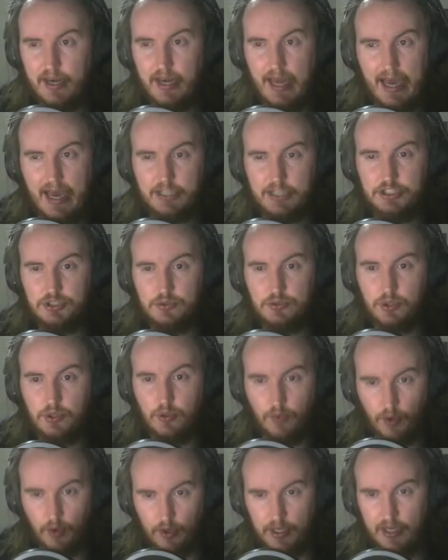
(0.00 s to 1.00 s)
an
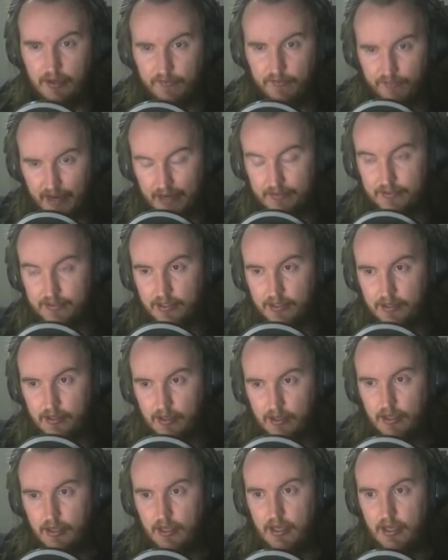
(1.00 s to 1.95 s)
actual Walking Fountain,